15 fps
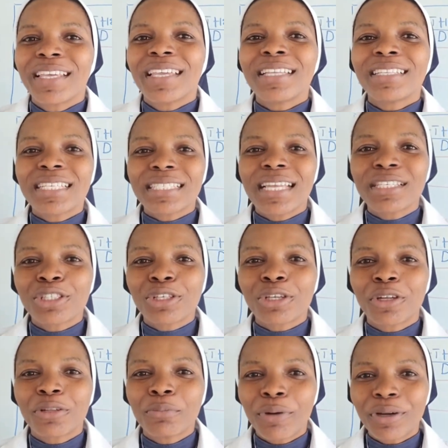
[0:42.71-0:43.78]
In this
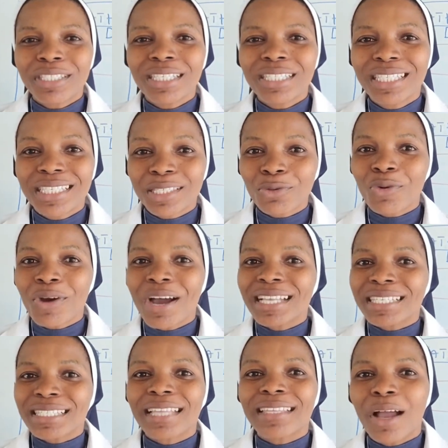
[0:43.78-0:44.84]
edition on BodyGist, we will
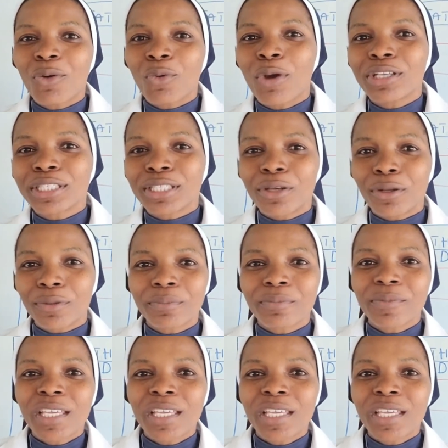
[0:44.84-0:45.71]
answer that question: